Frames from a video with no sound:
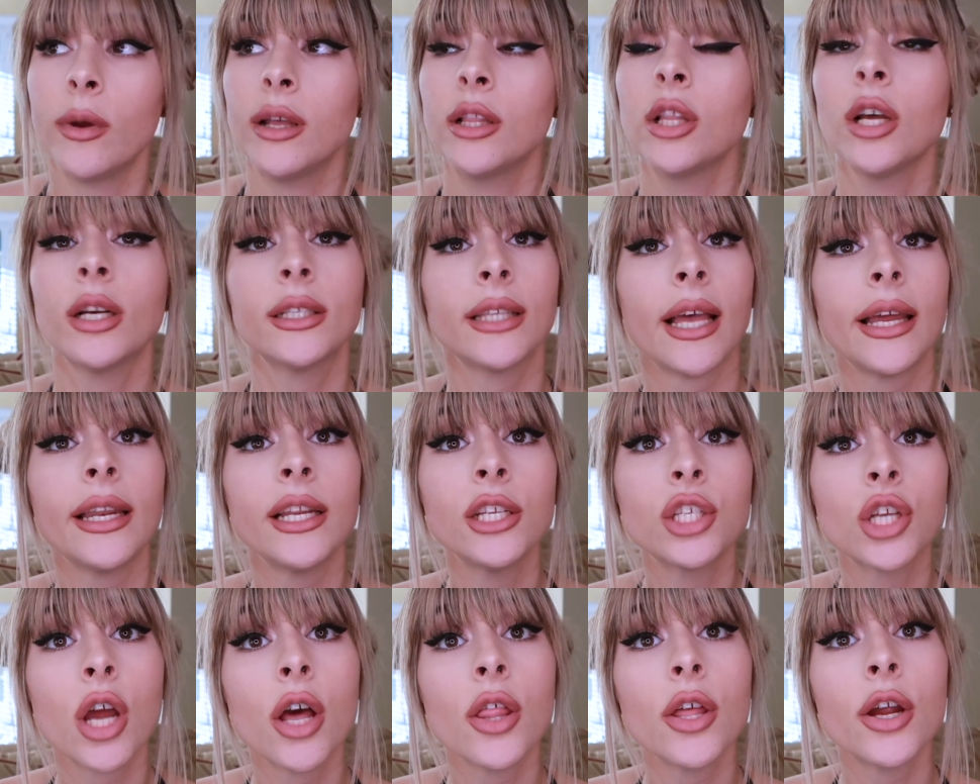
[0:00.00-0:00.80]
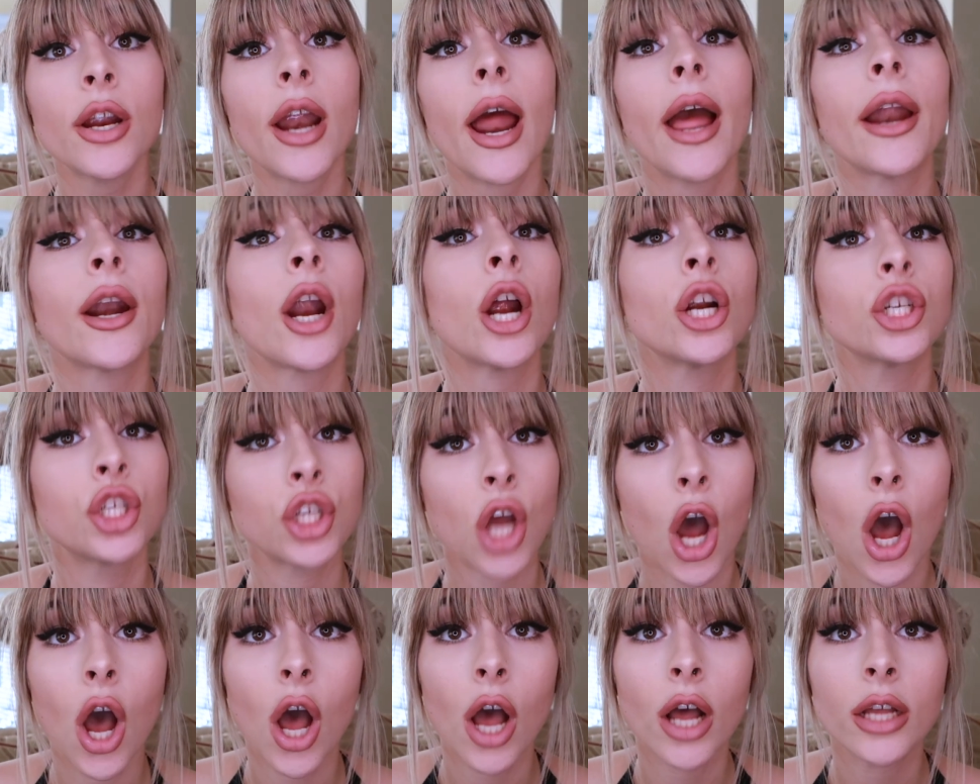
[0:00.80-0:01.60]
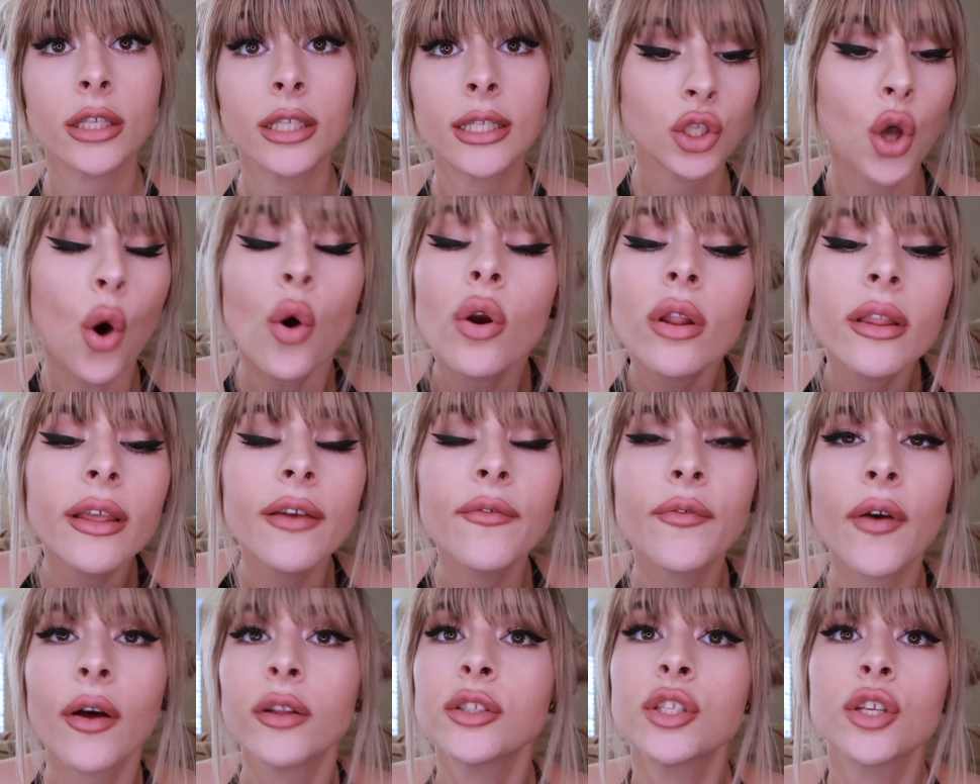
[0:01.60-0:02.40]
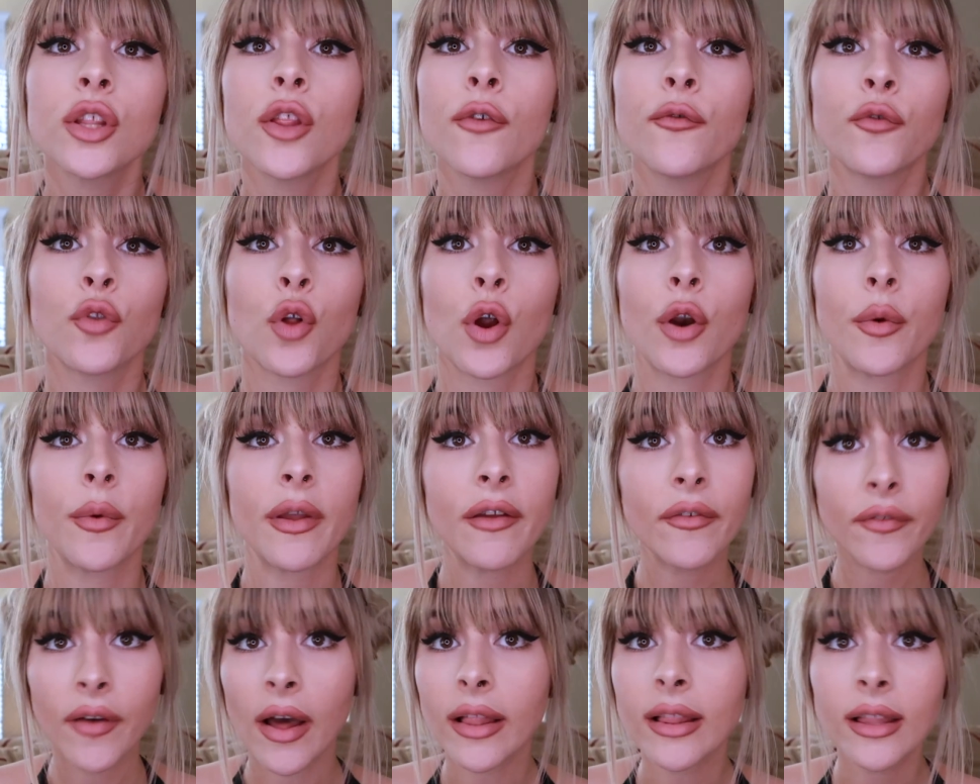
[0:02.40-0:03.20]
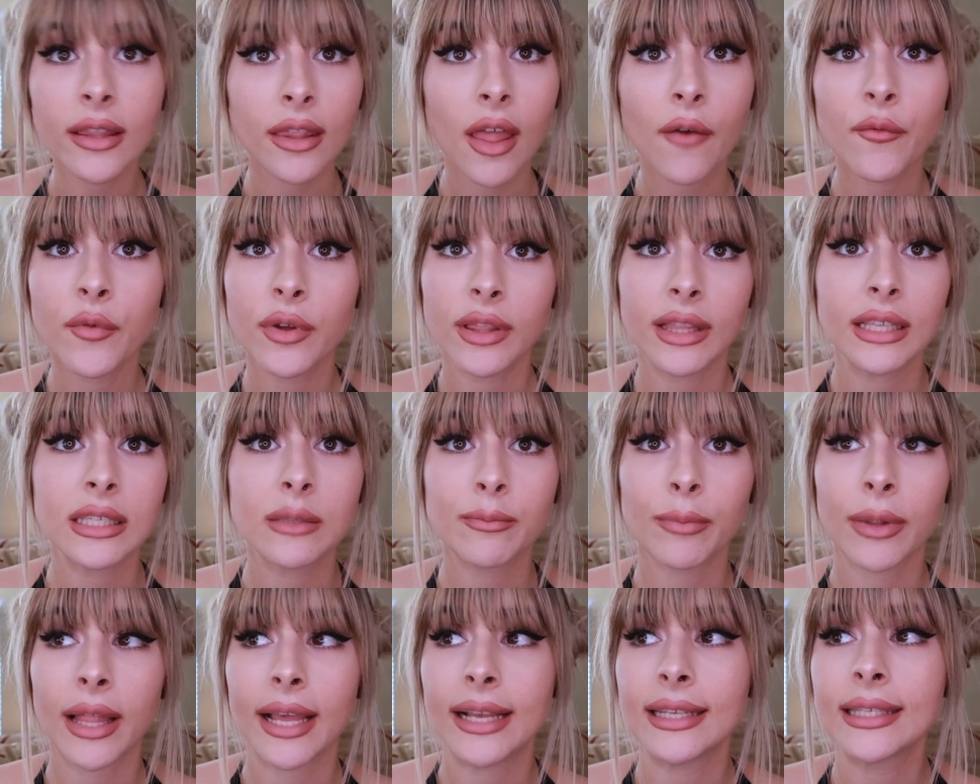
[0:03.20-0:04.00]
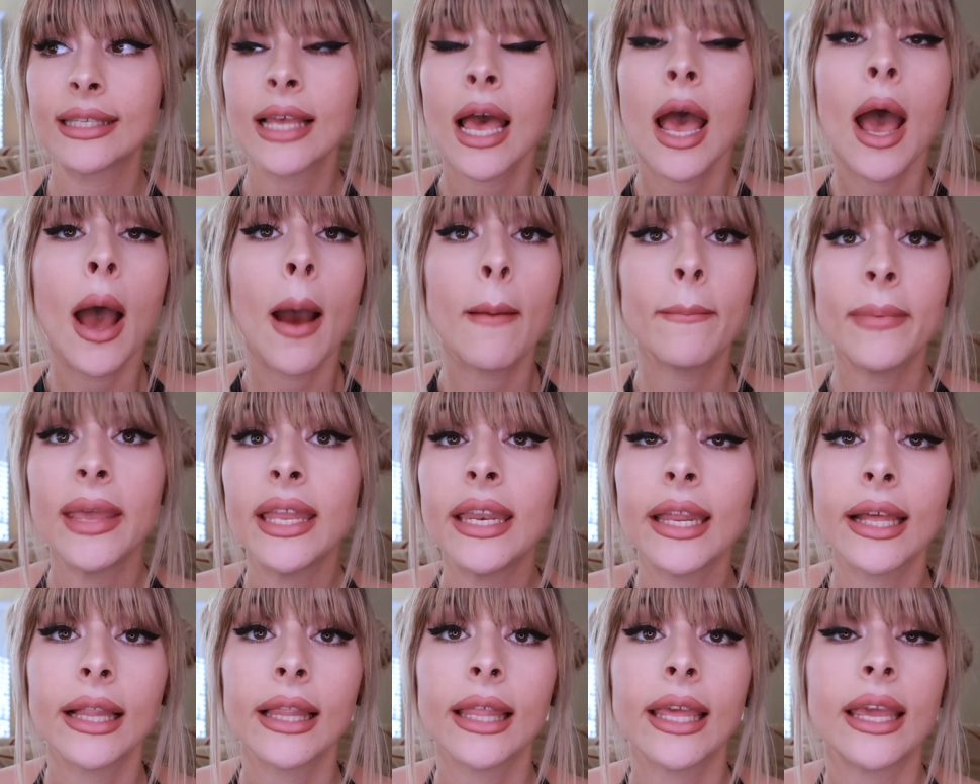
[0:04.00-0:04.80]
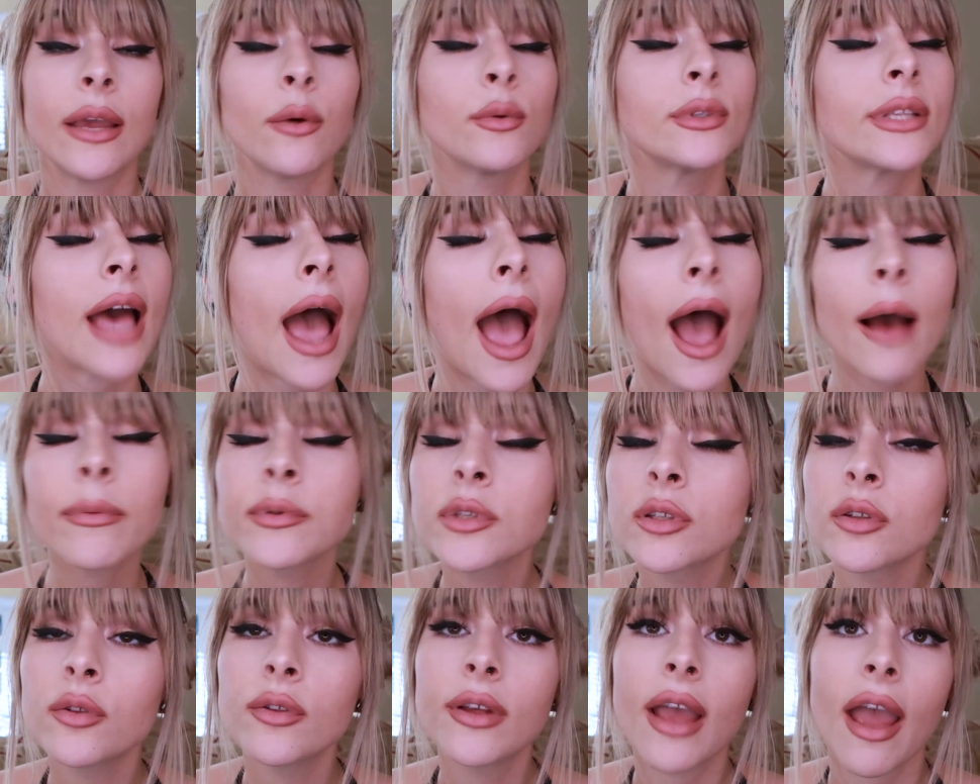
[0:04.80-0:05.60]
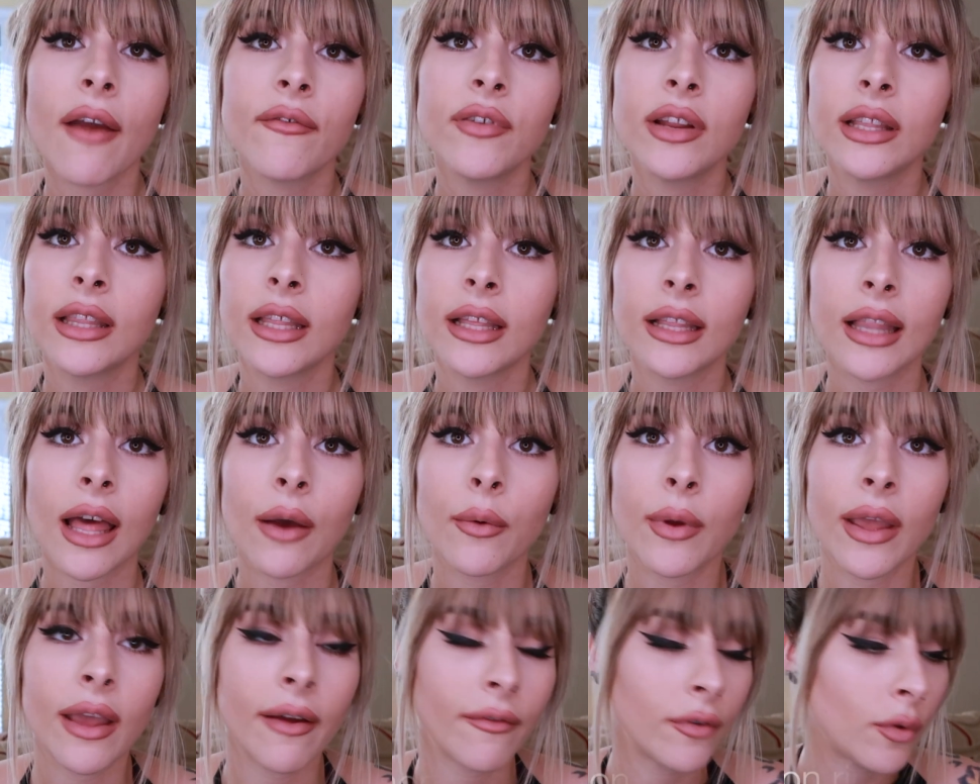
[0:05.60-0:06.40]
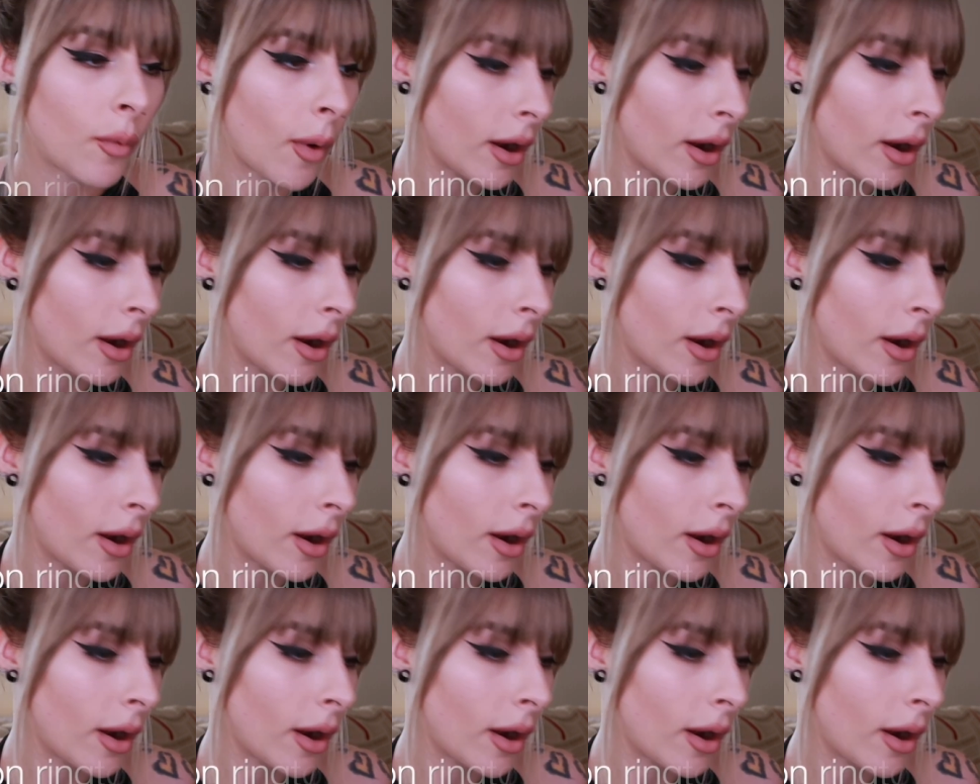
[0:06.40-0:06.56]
we looked at each other and our jaws totally fell to the floor. We fell in love with this place immediately. It was absolutely everything that we ever